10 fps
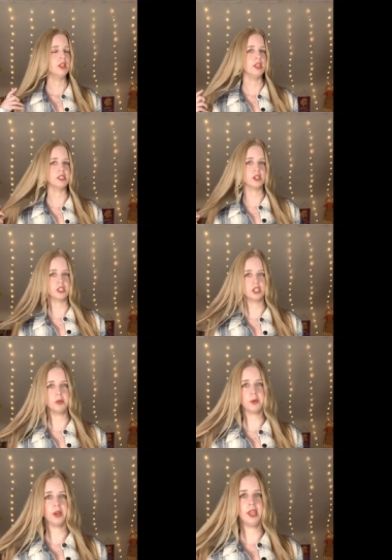These are
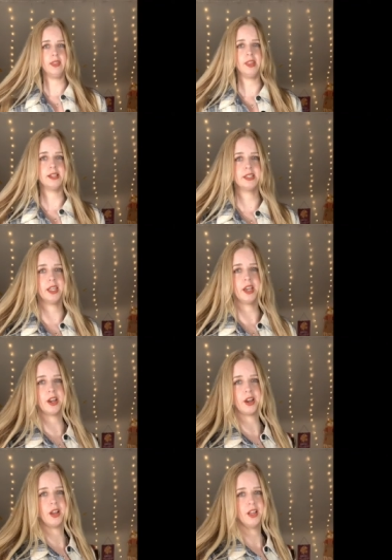super in this
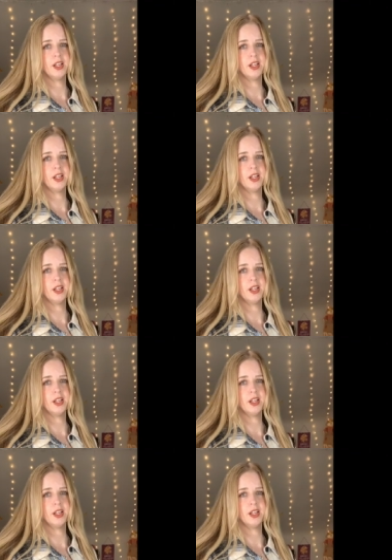year.